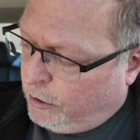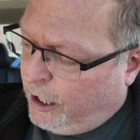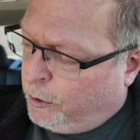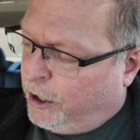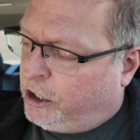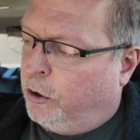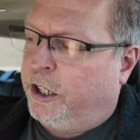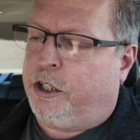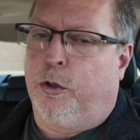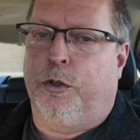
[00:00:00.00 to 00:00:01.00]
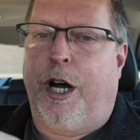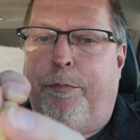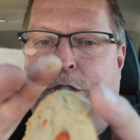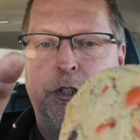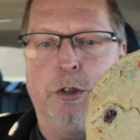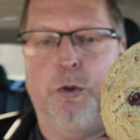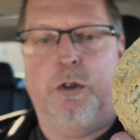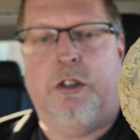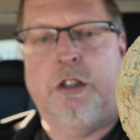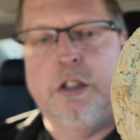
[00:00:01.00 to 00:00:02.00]
Then we're going to go up
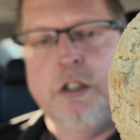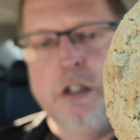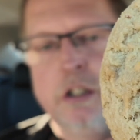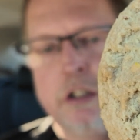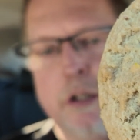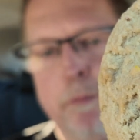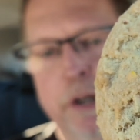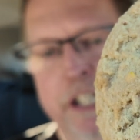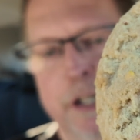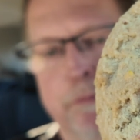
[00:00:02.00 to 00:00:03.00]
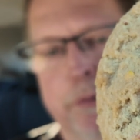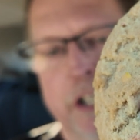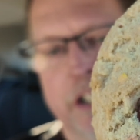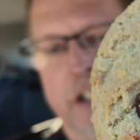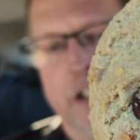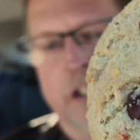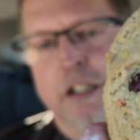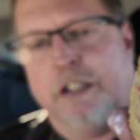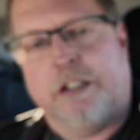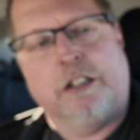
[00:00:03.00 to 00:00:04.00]
to the peanut
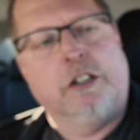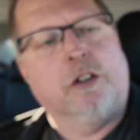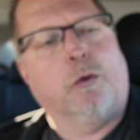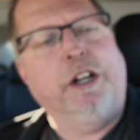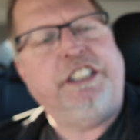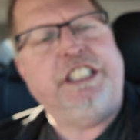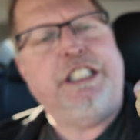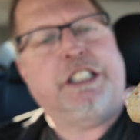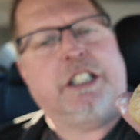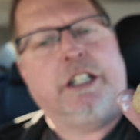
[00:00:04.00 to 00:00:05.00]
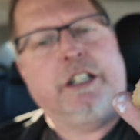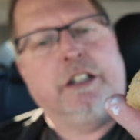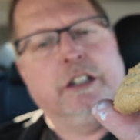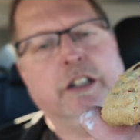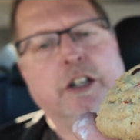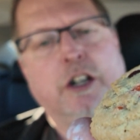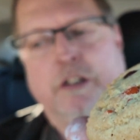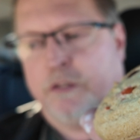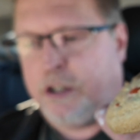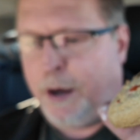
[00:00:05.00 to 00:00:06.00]
butter Reese's
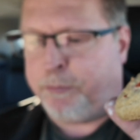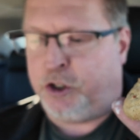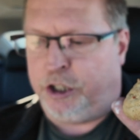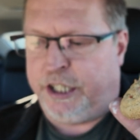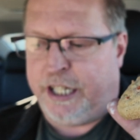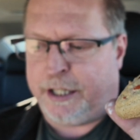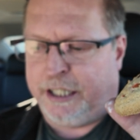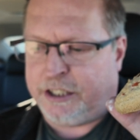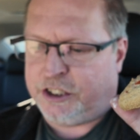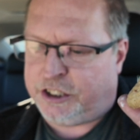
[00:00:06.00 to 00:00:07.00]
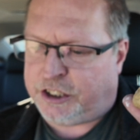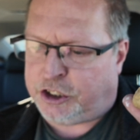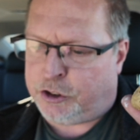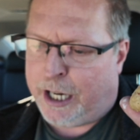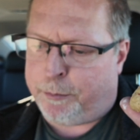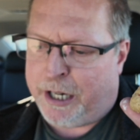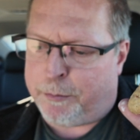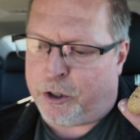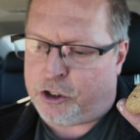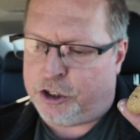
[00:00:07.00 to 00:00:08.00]
Cup Cookie. I think this is just straight up
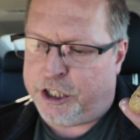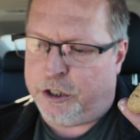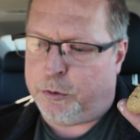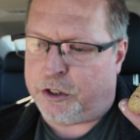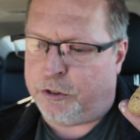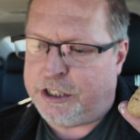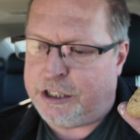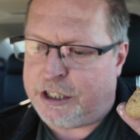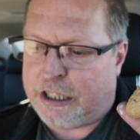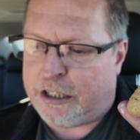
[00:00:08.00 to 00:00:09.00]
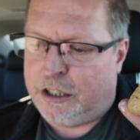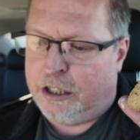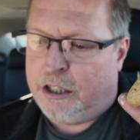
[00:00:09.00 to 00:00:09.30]
peanut butter cookie with Reese's in it.